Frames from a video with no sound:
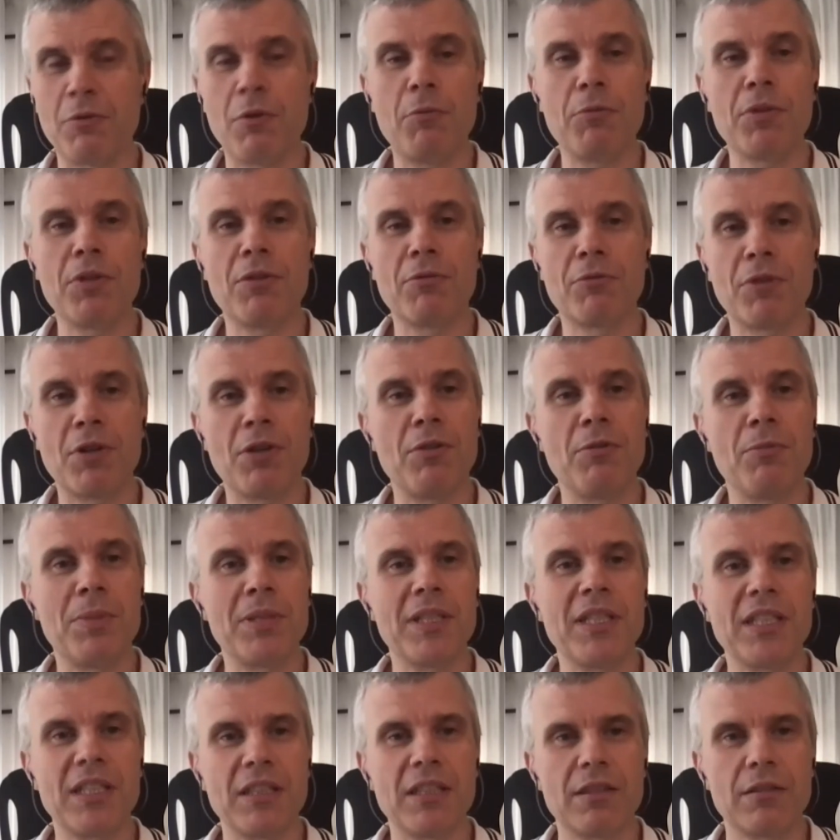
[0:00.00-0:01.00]
What would the role
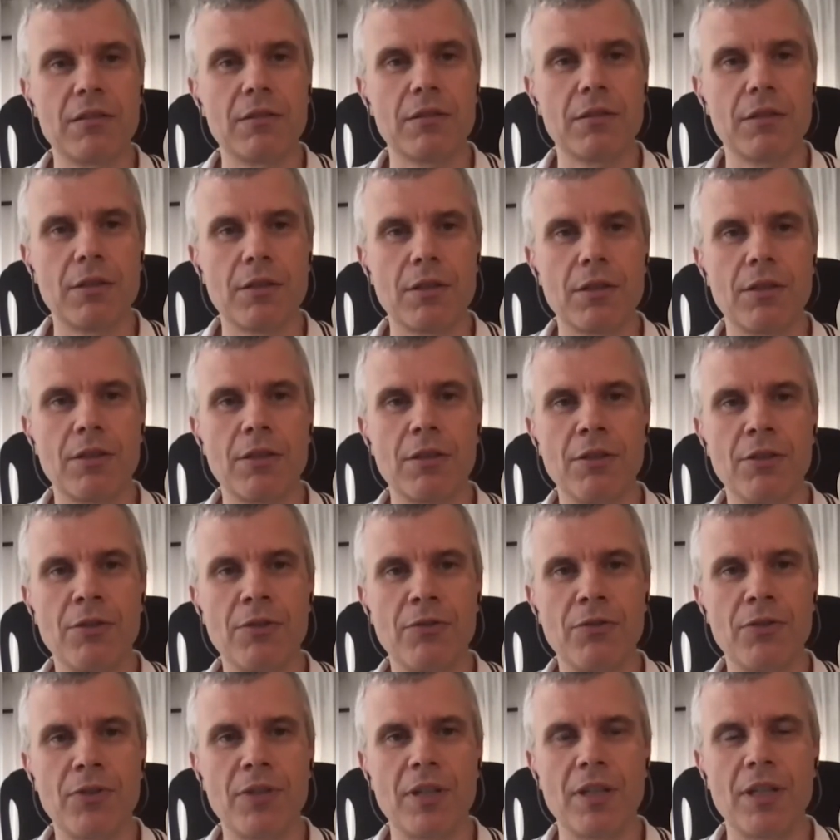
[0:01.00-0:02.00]
be
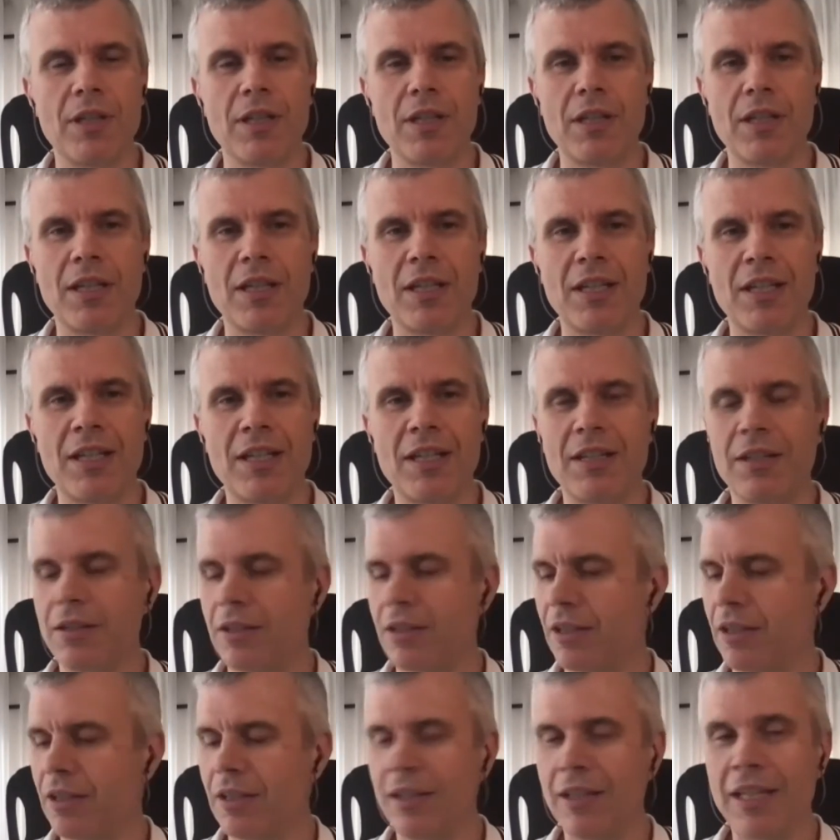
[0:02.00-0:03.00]
of
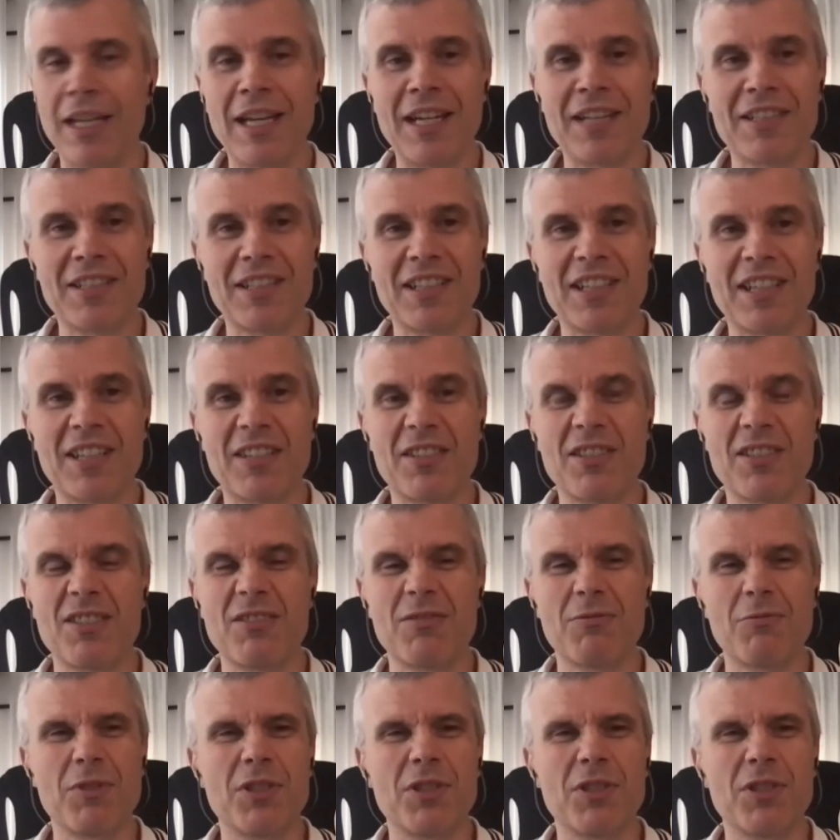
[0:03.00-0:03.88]
larger countries?